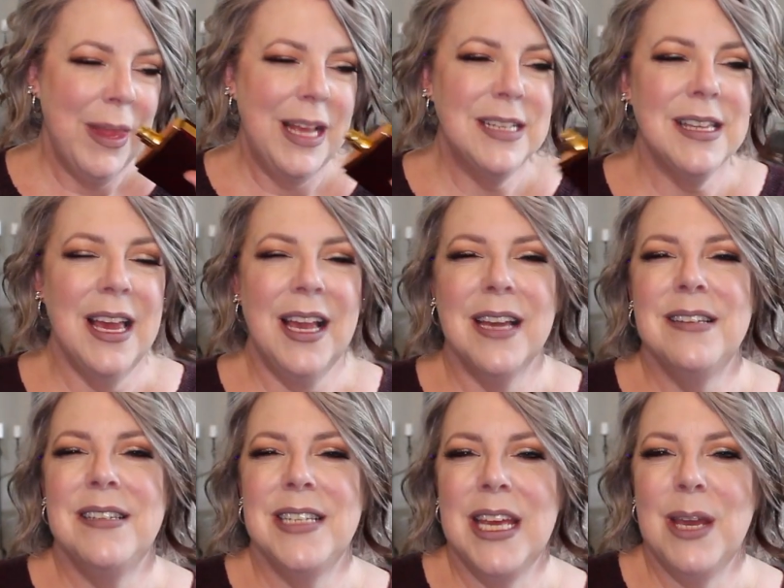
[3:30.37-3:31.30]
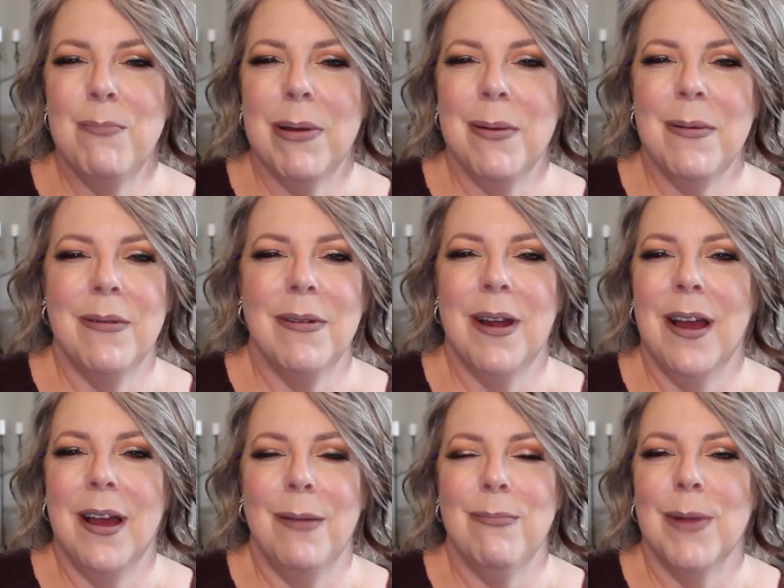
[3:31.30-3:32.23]
is like a deep
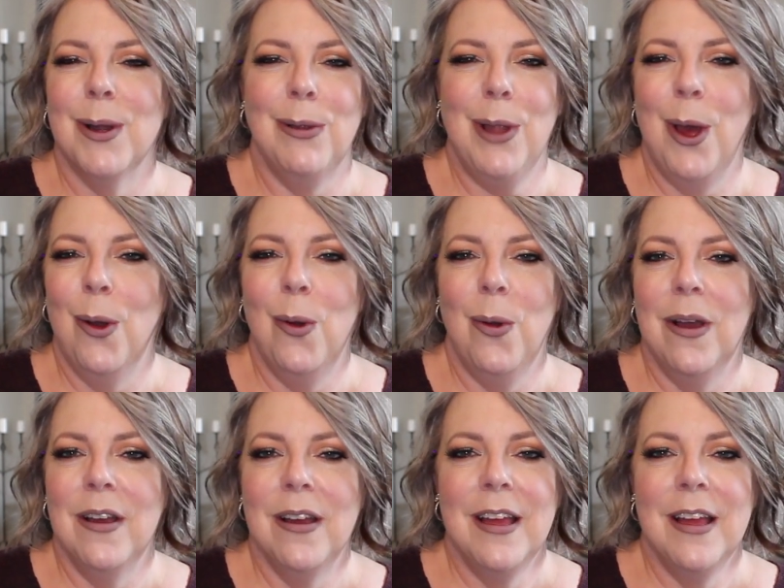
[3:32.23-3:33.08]
uh, Merlot.